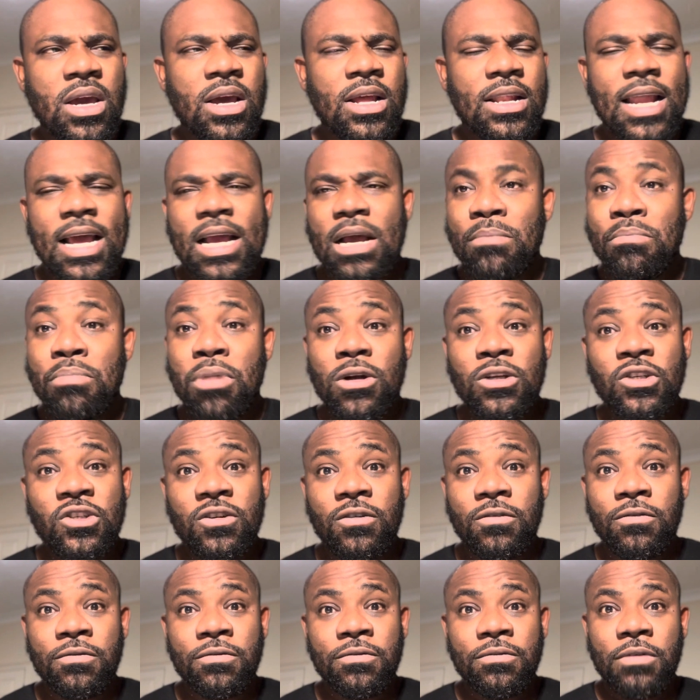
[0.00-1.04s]
like a bunch
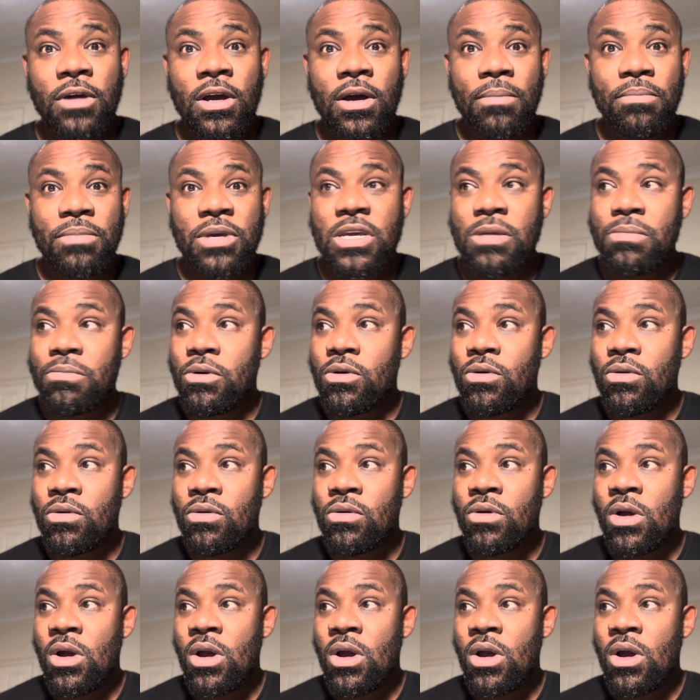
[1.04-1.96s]
of people,